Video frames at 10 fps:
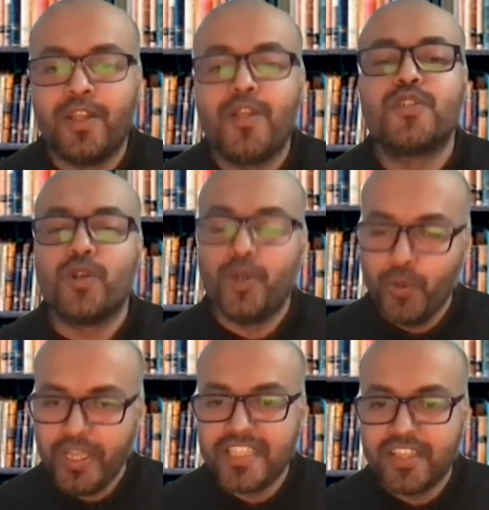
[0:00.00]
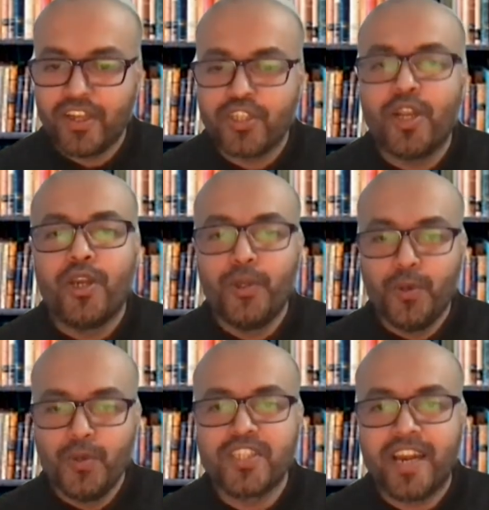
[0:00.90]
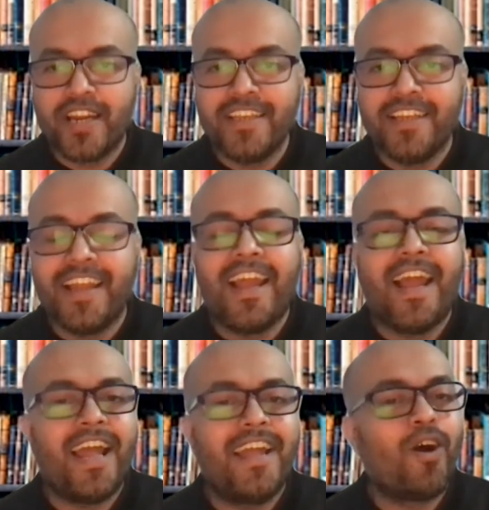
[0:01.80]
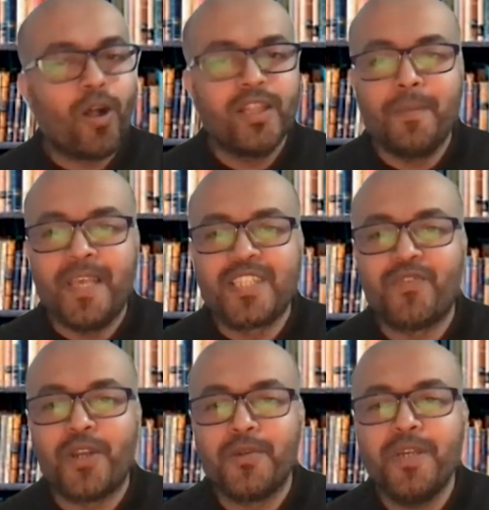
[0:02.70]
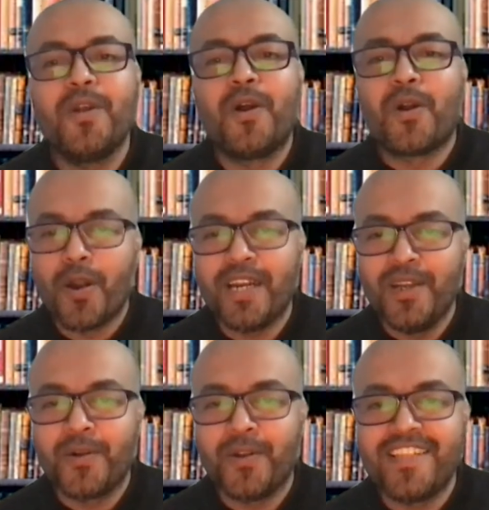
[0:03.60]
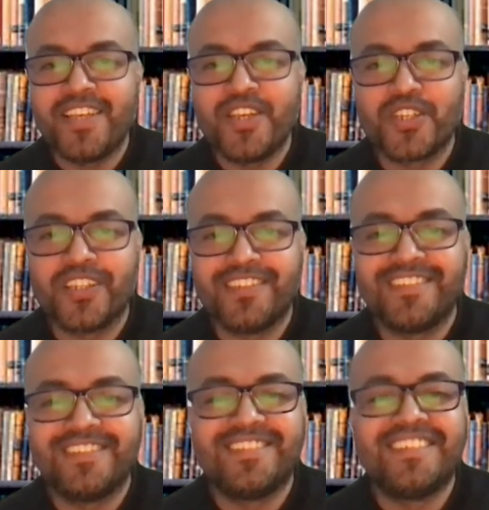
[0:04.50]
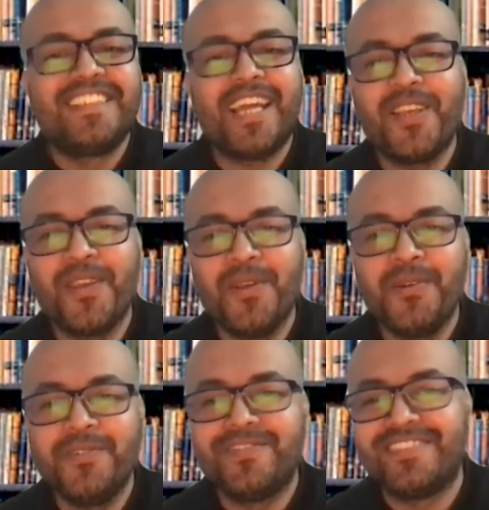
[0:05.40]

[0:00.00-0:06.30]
So do research, do study, and all the best for your content localization. Thank you.